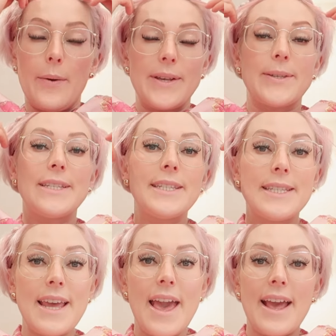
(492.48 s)
Anyway, so I
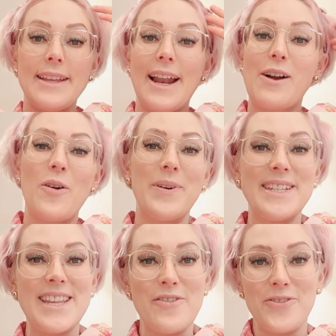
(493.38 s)
did that and then I got
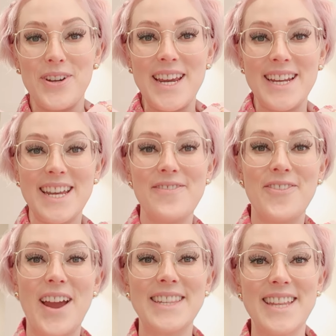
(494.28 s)
myself ready
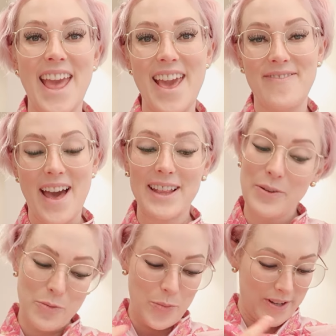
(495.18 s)
for us to have our
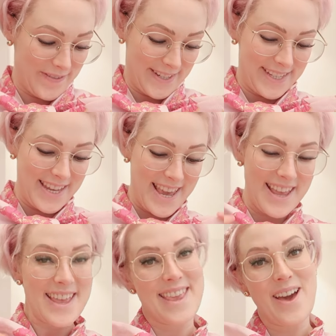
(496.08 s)
little breakfast
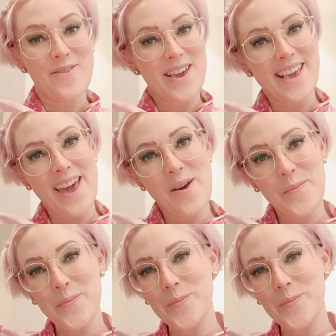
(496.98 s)
together. Now we're here.